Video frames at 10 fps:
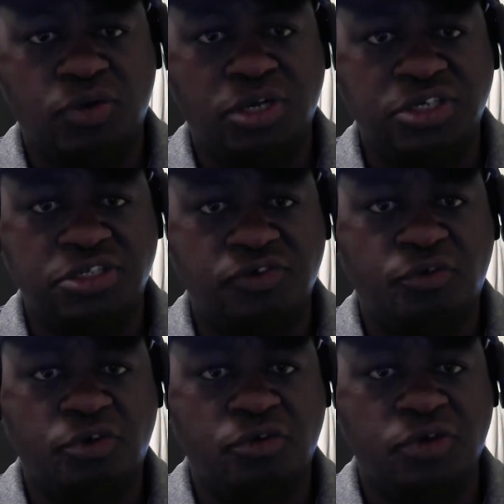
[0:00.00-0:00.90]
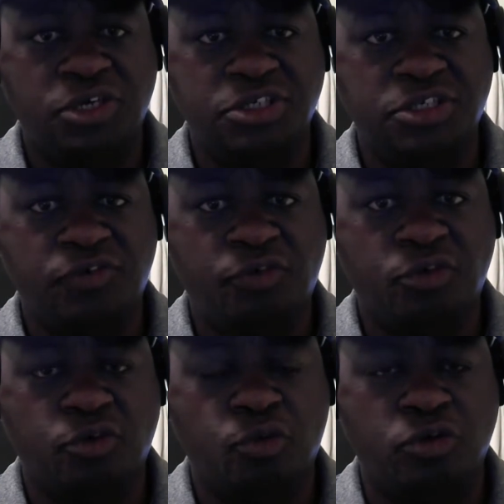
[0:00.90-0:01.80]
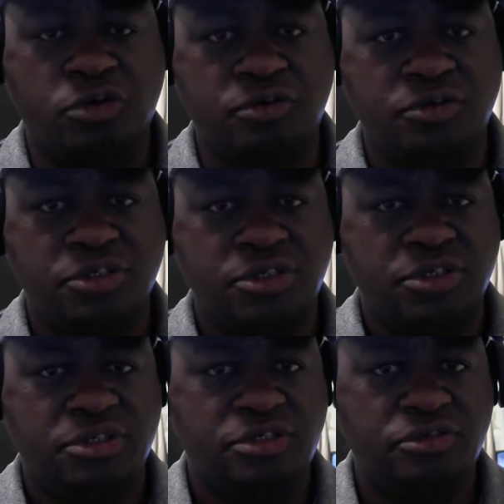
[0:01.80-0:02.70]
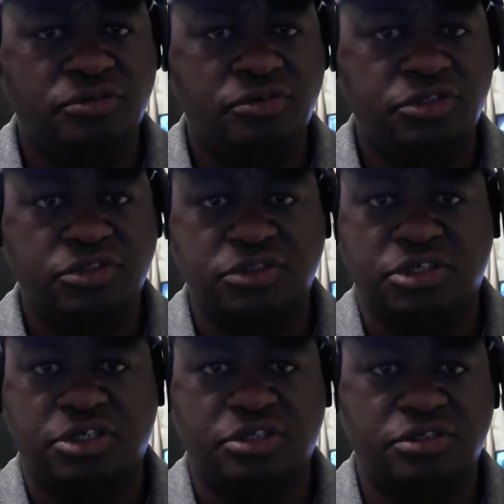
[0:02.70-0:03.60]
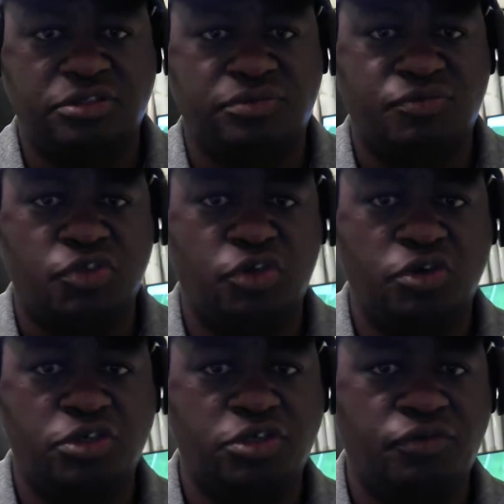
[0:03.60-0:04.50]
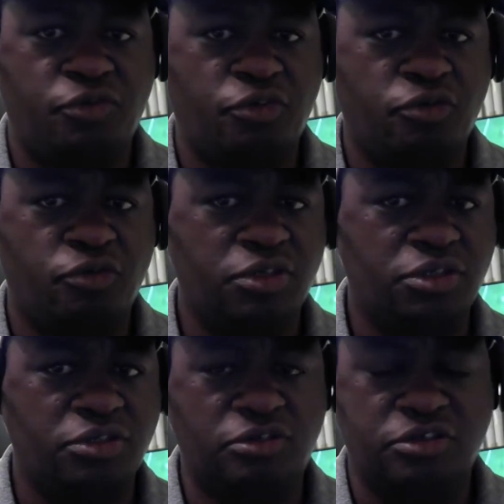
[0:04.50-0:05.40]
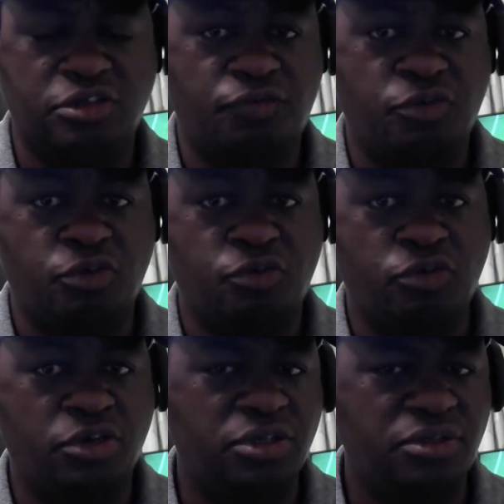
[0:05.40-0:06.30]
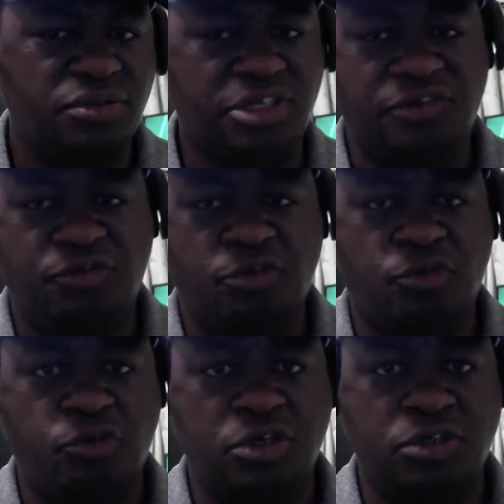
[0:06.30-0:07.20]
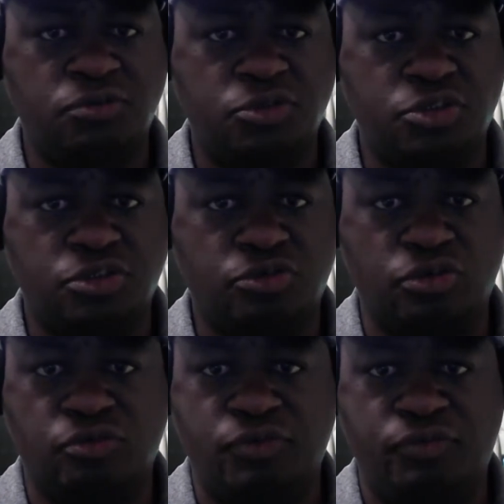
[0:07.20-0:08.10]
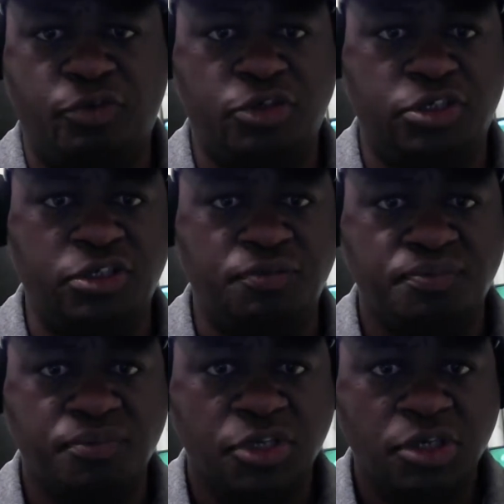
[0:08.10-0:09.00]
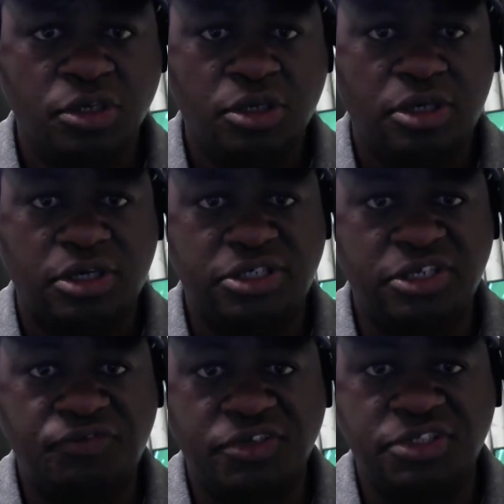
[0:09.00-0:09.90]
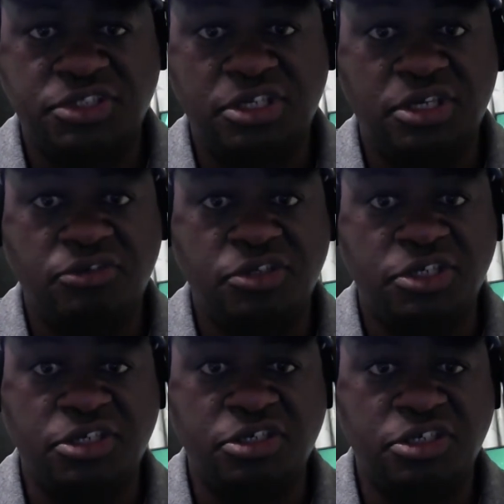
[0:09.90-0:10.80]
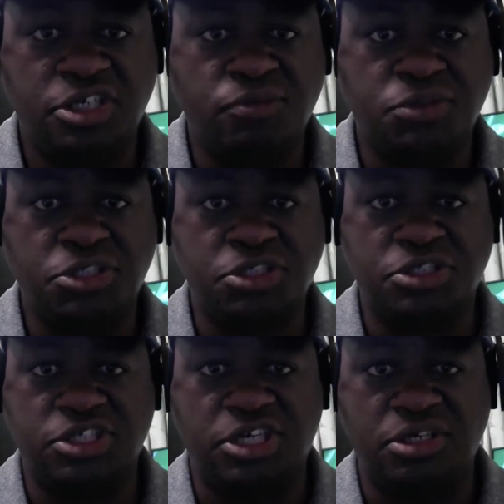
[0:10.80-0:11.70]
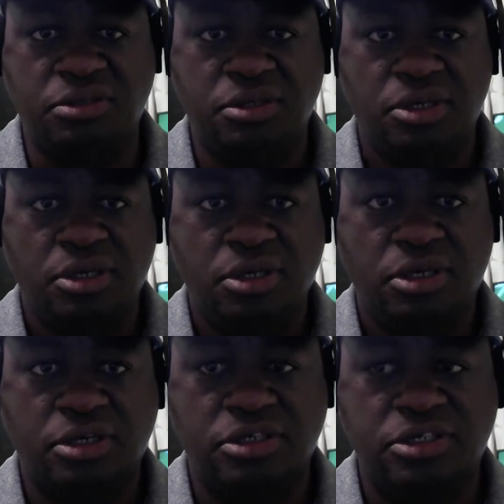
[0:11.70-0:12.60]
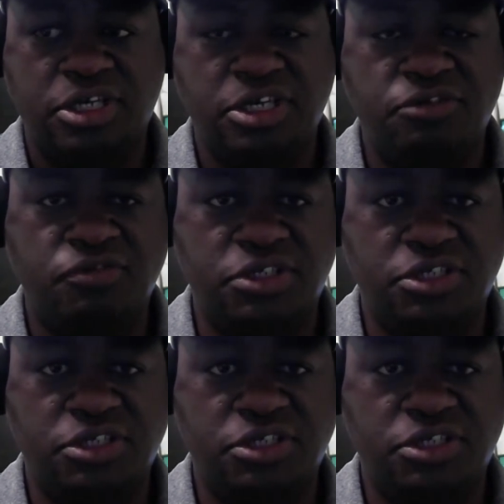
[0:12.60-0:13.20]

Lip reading: into the fourth quarter. You know, going into the fourth quarter. In the fourth quarter, it was 21-14. Defense did everything they could to keep us in this game. They even